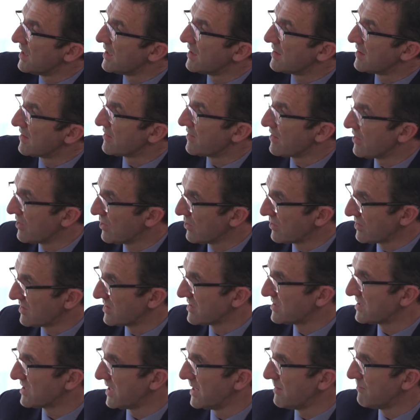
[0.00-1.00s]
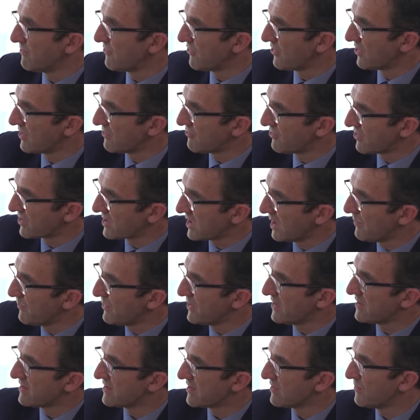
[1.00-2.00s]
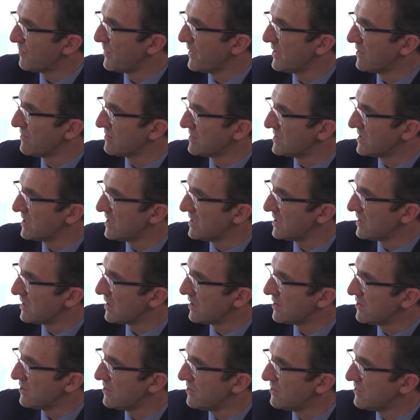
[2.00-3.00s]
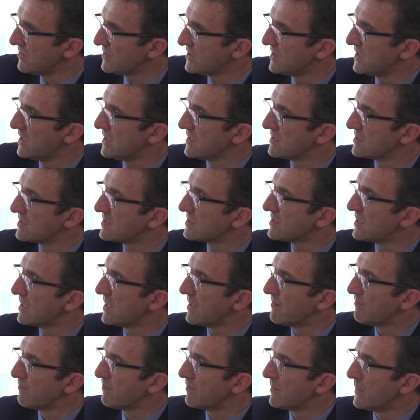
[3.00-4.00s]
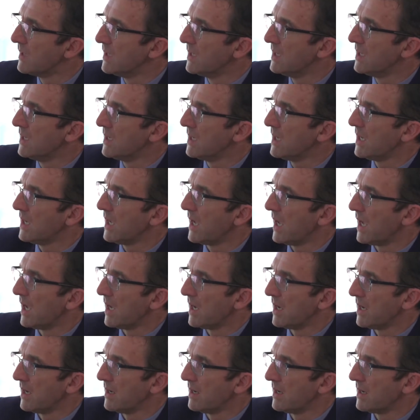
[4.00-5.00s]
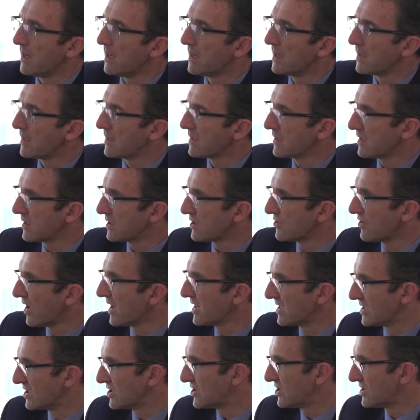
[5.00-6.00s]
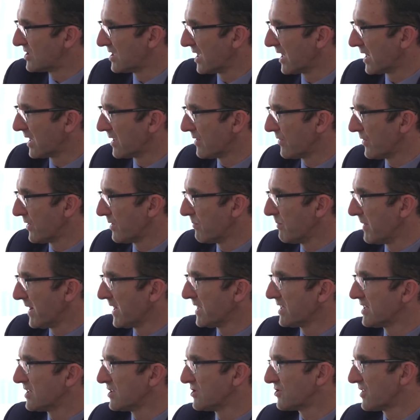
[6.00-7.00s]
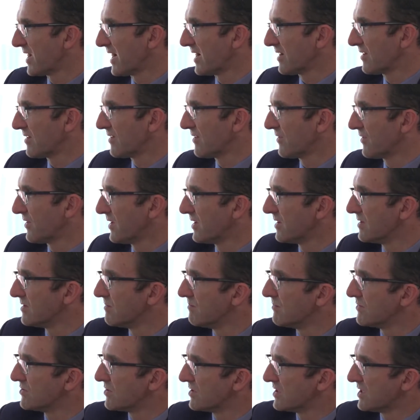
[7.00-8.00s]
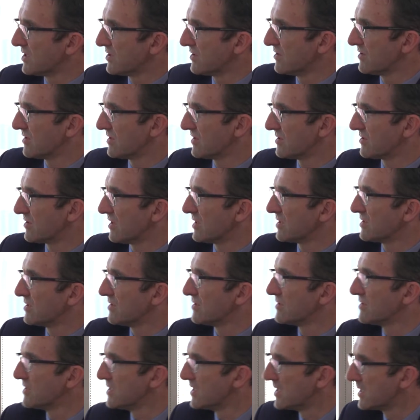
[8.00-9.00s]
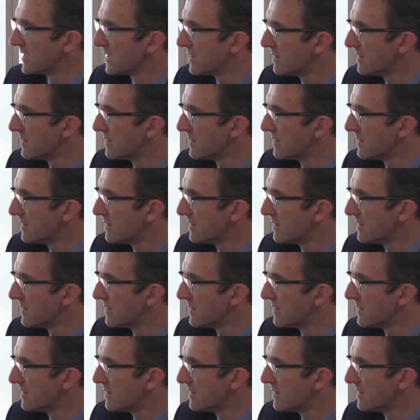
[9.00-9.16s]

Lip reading: Does it look the same for a company that does BOT? Are you seeing the same crunch that the main contractors in traditional construction are seeing?